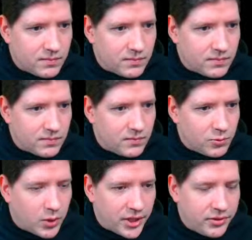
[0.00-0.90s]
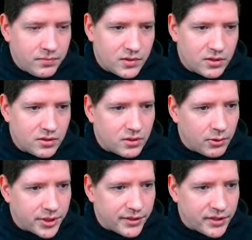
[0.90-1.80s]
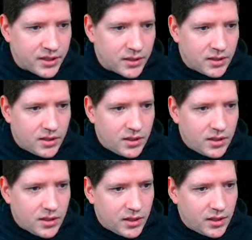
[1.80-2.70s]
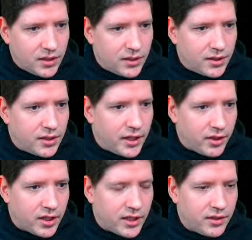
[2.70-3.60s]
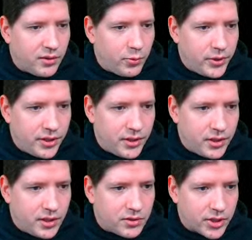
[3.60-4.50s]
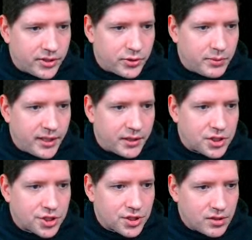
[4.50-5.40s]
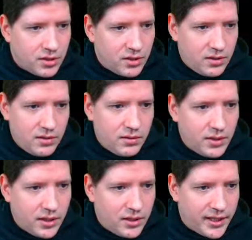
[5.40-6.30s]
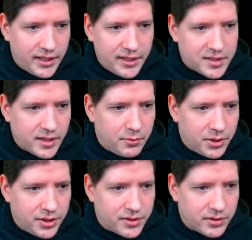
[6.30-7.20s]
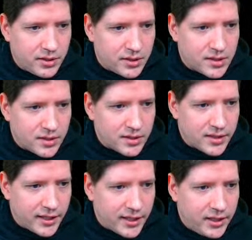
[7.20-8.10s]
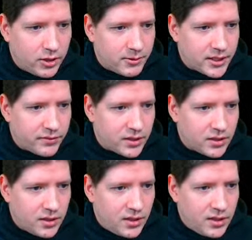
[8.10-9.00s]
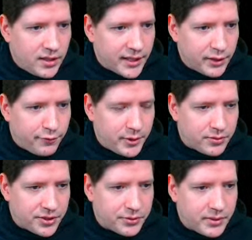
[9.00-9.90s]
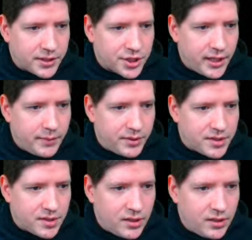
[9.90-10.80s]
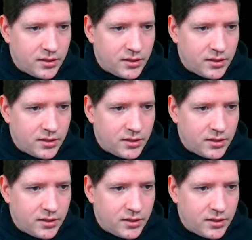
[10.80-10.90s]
1 or whatever, and then we try to match let's say 1 is A or whatever, if we try to match ABC